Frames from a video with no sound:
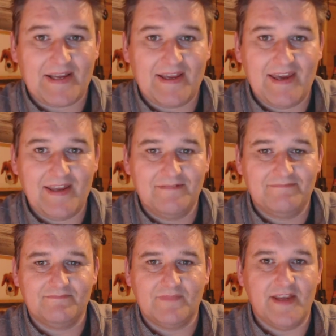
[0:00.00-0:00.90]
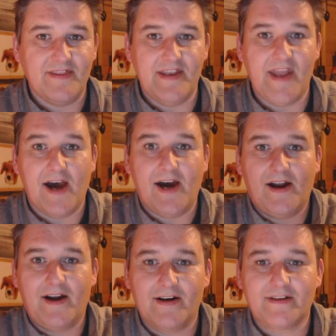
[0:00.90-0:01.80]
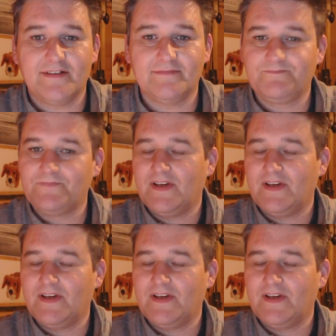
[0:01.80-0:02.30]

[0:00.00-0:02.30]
Back again in the dark.